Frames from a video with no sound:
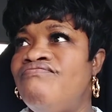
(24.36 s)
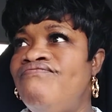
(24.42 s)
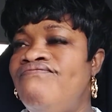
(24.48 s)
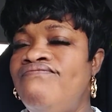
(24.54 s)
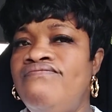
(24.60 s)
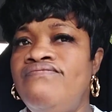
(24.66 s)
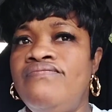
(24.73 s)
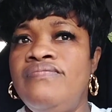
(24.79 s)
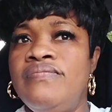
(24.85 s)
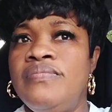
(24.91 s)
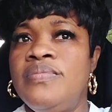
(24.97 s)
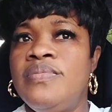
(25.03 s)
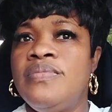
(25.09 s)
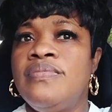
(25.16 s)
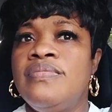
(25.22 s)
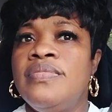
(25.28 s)

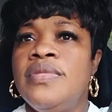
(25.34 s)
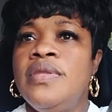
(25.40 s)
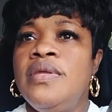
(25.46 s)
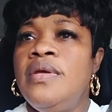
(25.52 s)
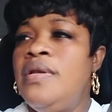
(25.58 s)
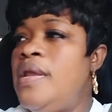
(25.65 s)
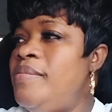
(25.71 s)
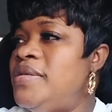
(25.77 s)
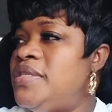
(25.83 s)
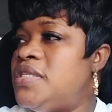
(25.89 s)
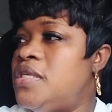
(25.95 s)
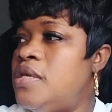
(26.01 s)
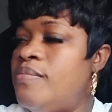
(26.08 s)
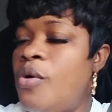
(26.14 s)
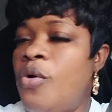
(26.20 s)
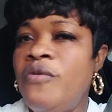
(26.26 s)
let me
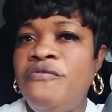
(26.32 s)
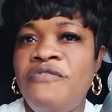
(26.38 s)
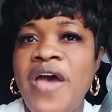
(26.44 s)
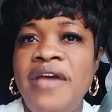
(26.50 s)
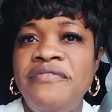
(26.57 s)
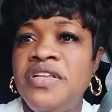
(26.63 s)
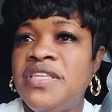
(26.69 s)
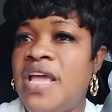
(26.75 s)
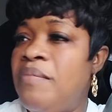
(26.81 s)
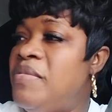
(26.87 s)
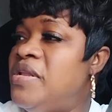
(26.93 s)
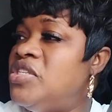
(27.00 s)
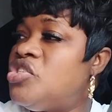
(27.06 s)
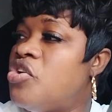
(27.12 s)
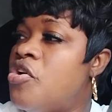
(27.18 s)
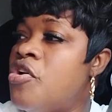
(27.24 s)
see, about 5 to 10
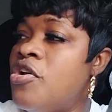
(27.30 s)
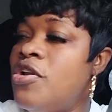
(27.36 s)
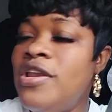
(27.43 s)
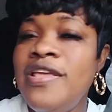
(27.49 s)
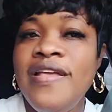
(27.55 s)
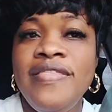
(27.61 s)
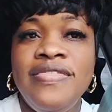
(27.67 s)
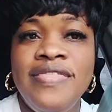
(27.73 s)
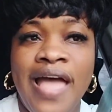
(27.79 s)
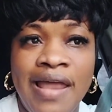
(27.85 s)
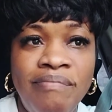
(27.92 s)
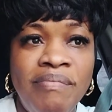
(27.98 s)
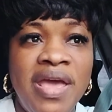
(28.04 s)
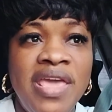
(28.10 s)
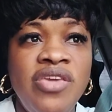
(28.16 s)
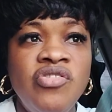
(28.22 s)
minutes earlier
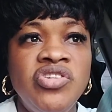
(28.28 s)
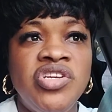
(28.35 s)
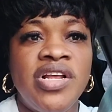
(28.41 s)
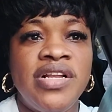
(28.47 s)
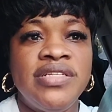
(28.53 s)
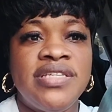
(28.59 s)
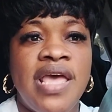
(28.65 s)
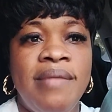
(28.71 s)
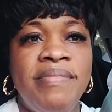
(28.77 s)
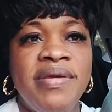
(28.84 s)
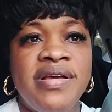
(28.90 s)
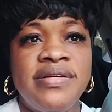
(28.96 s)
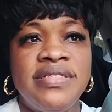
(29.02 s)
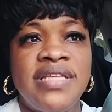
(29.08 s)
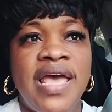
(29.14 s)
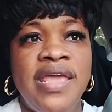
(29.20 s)
than my usual time
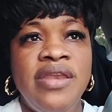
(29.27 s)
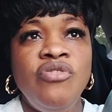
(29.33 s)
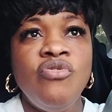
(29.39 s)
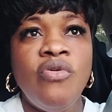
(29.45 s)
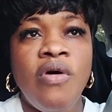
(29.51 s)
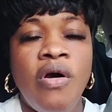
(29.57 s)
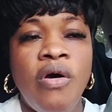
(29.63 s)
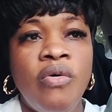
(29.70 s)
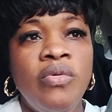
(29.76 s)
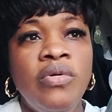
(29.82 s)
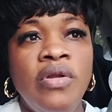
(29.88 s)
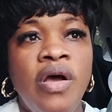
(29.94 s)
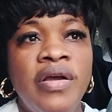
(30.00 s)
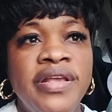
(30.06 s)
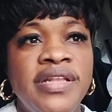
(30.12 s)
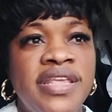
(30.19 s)
because I know how
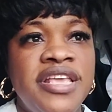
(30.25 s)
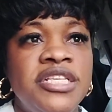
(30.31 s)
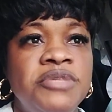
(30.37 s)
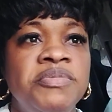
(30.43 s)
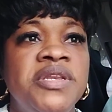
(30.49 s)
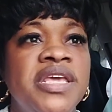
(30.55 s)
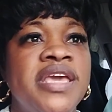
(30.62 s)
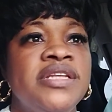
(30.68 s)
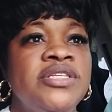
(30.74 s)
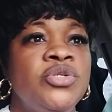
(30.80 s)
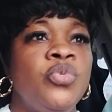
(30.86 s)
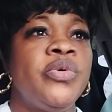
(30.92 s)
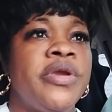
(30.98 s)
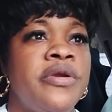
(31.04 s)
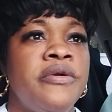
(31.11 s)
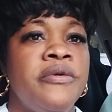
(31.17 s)
long it takes me to get to
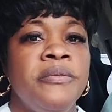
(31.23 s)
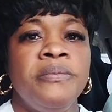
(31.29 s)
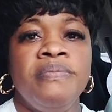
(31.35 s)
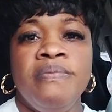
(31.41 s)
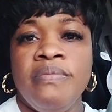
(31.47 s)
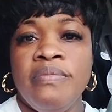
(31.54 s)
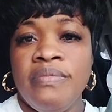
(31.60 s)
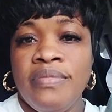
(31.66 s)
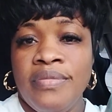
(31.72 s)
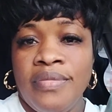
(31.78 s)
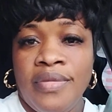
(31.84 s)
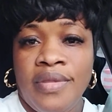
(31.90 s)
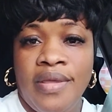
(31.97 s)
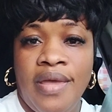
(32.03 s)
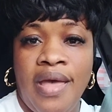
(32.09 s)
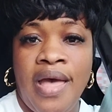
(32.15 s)
where
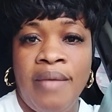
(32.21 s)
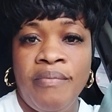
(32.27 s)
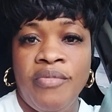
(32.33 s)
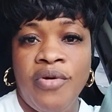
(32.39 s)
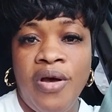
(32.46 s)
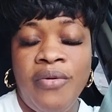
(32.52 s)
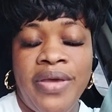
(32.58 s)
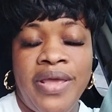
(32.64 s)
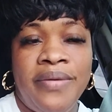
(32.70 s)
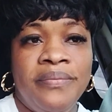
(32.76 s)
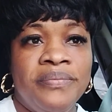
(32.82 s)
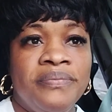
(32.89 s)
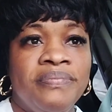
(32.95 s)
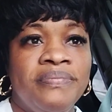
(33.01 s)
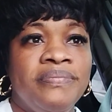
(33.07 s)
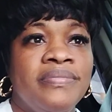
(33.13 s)
I'm
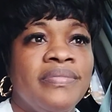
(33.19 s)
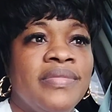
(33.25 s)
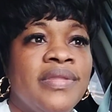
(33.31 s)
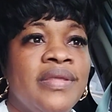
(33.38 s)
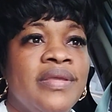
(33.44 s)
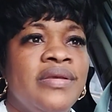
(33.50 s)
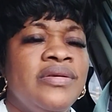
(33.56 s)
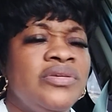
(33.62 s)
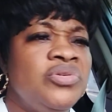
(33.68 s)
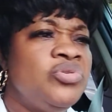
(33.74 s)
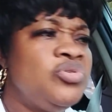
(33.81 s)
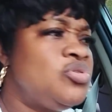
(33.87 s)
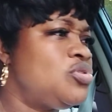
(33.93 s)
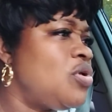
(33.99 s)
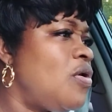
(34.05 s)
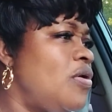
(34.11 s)
going.
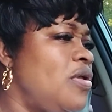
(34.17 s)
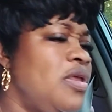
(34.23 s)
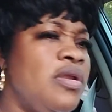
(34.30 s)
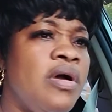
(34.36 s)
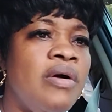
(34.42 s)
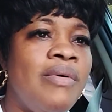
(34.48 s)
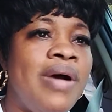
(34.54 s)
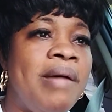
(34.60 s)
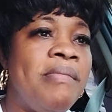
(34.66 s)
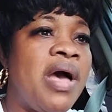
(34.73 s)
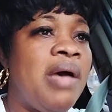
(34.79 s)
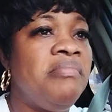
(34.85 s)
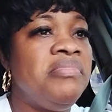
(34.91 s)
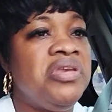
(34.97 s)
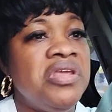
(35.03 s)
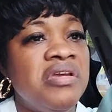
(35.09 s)
So,
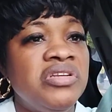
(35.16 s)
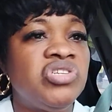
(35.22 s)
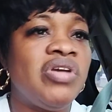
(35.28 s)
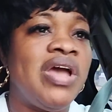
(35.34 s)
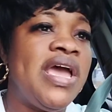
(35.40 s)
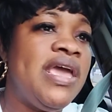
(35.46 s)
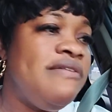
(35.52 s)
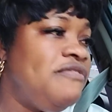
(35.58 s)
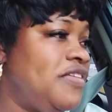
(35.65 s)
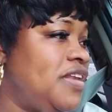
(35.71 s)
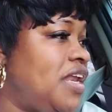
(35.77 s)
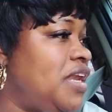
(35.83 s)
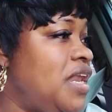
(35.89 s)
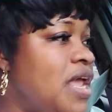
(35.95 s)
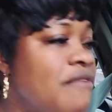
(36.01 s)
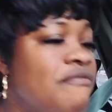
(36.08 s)
I'm there driving
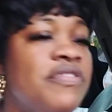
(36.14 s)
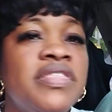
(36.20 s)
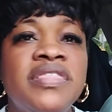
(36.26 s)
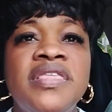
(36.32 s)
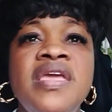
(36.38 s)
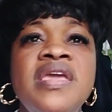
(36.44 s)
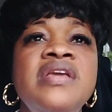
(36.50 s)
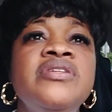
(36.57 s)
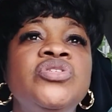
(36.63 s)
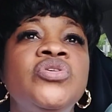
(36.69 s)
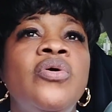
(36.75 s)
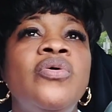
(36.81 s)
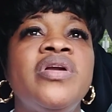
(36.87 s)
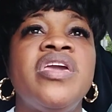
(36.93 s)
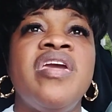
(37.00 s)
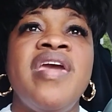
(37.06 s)
and everything's
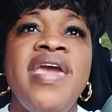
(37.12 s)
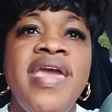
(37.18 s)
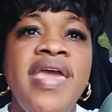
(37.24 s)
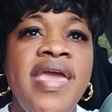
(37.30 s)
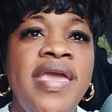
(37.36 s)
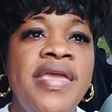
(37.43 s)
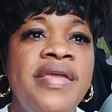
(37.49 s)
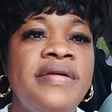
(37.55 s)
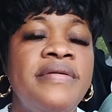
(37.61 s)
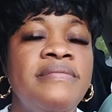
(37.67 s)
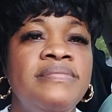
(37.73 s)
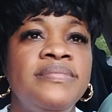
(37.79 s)
okay.